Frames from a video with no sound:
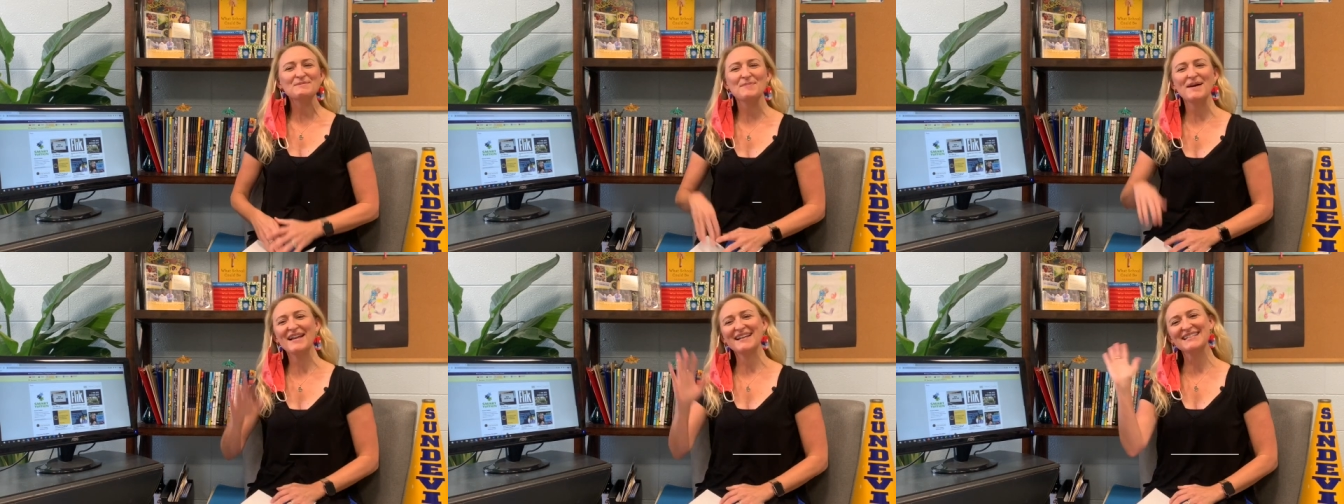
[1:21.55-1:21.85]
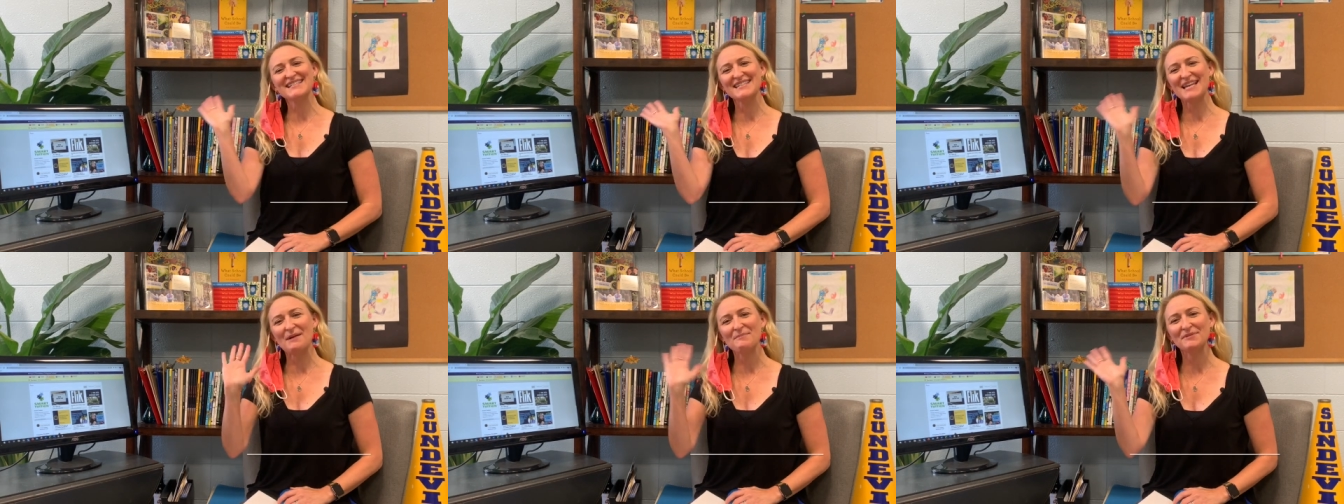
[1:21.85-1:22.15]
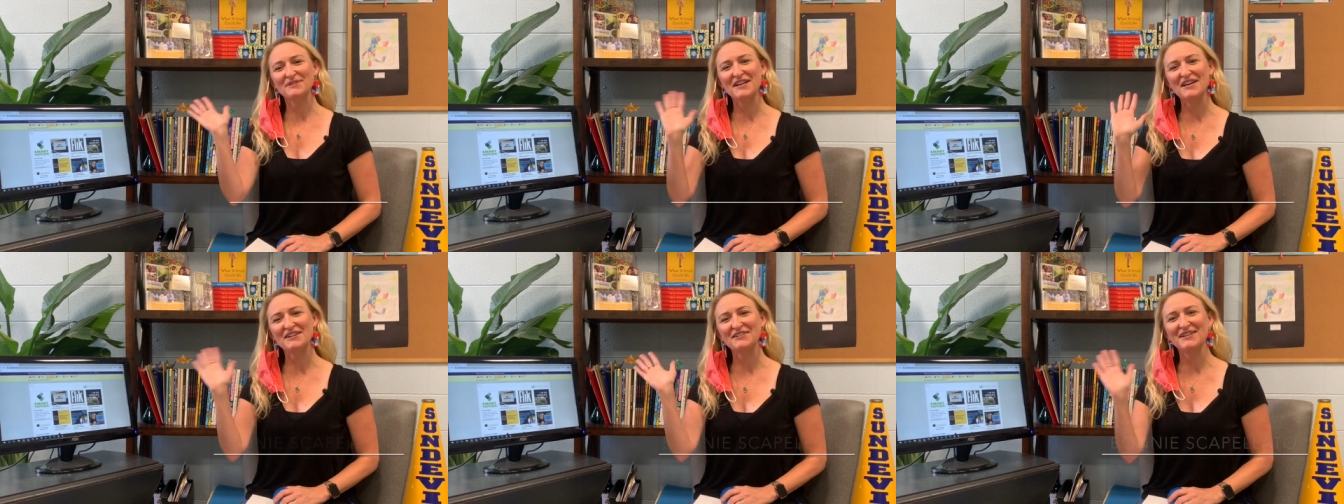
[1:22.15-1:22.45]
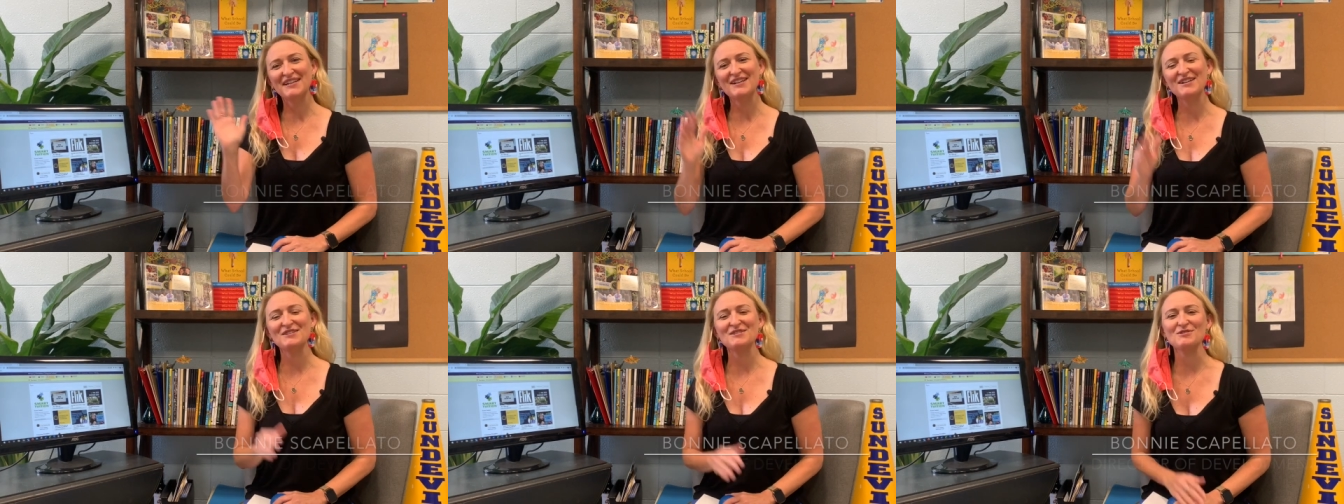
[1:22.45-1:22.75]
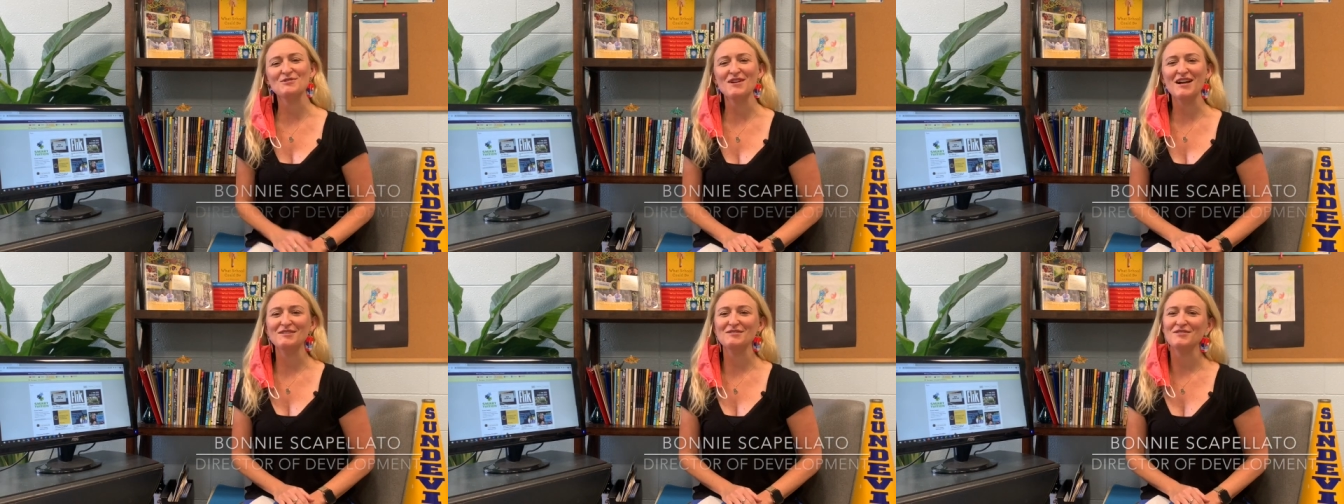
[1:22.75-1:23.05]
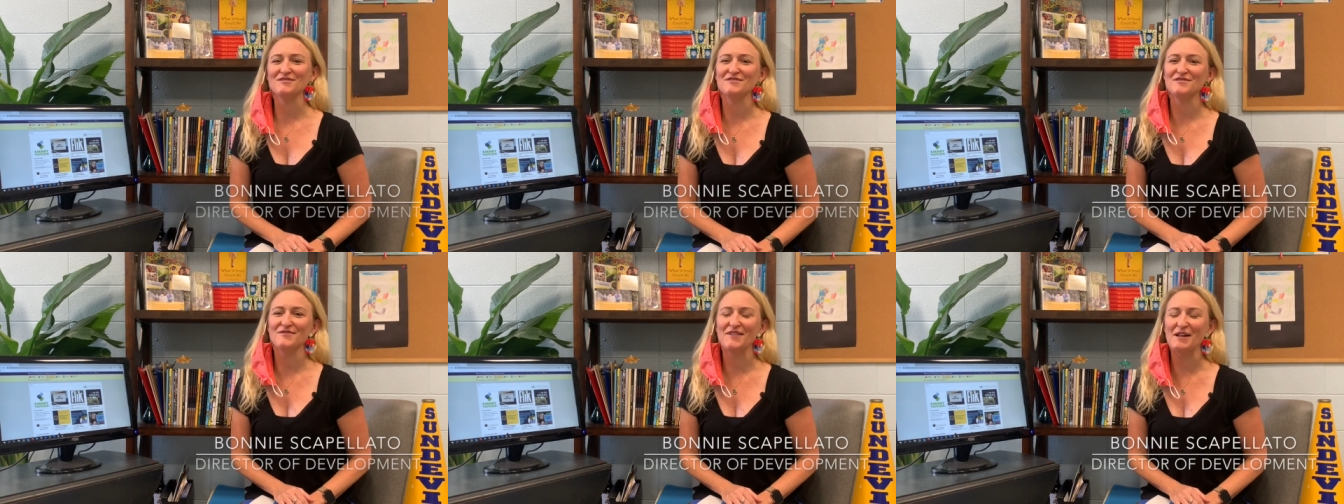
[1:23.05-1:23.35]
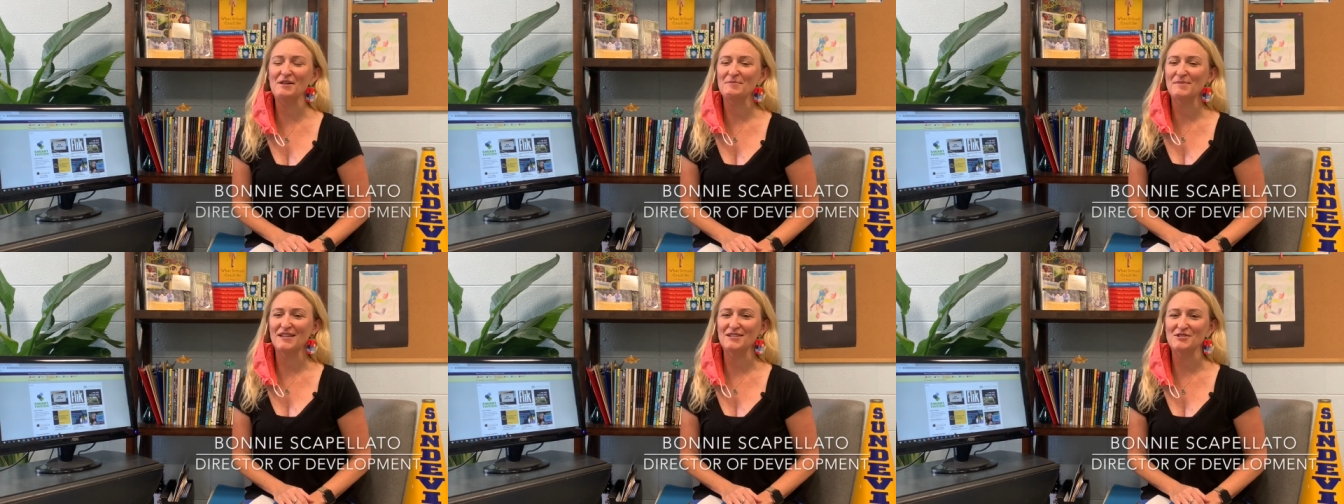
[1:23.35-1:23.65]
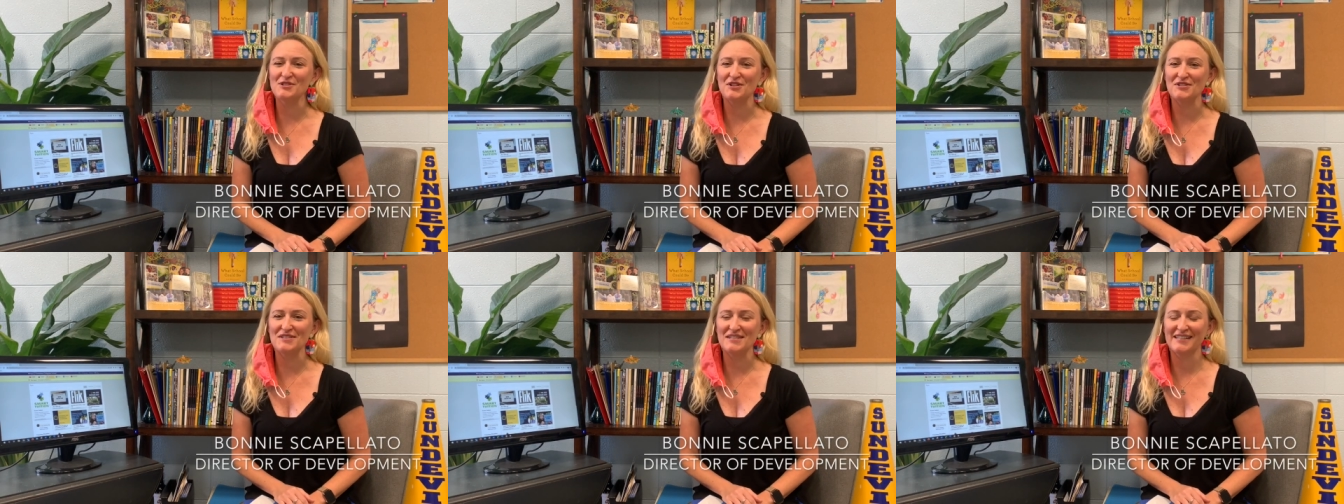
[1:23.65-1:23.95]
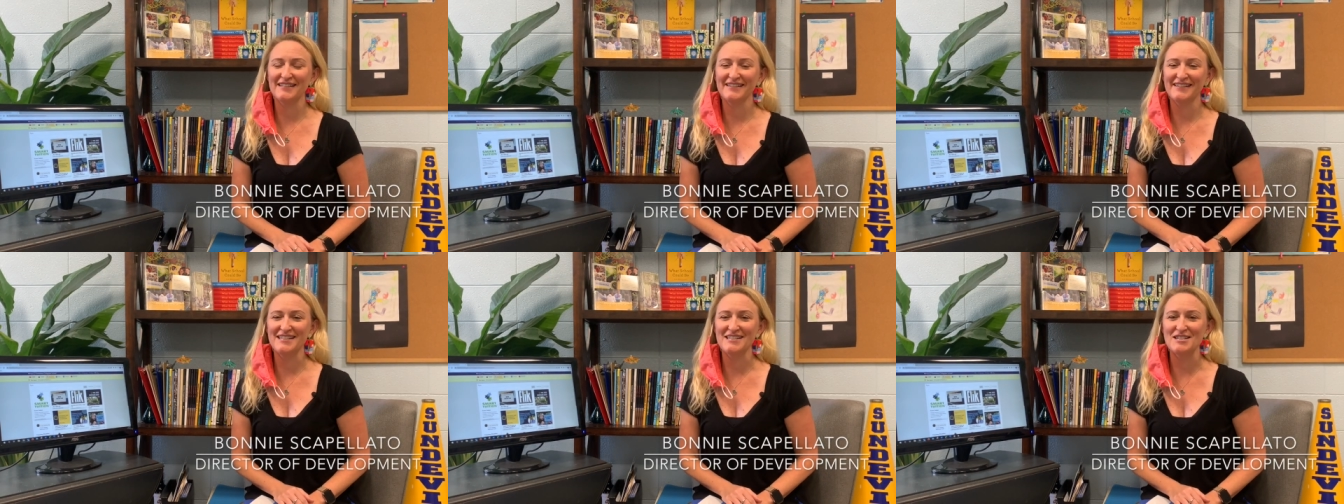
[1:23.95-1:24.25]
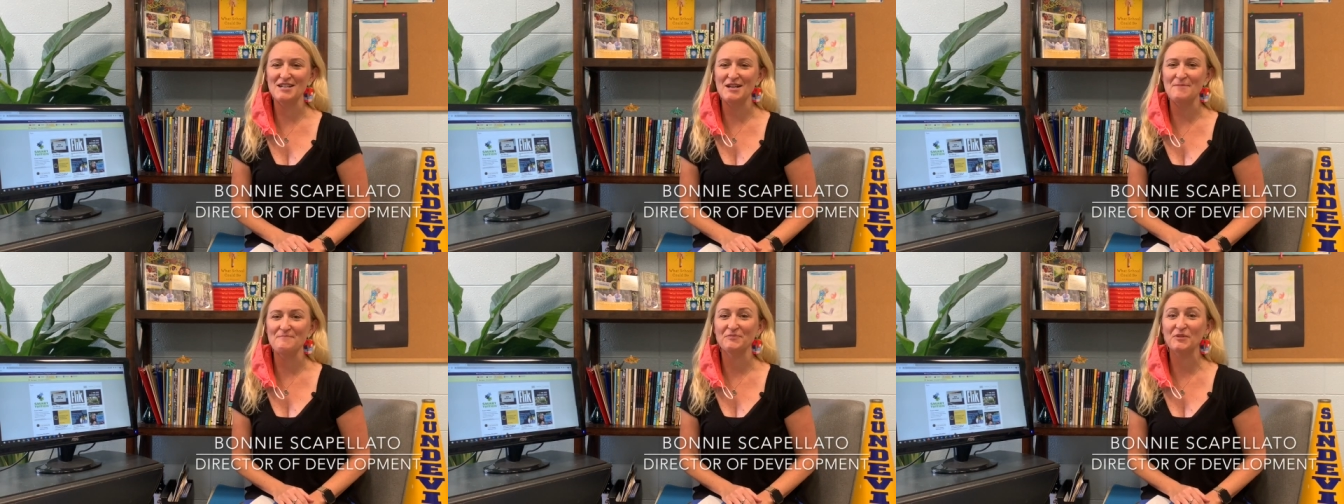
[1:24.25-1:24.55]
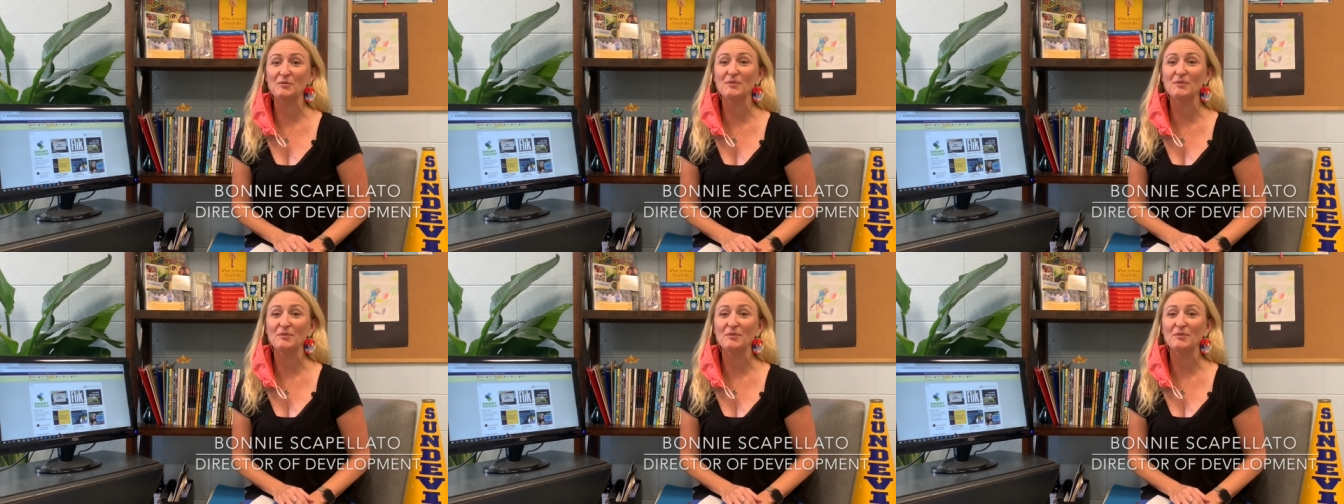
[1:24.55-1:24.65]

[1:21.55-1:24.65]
Bonnie Scapoletto here, Director of Development at Charleston Collegiate.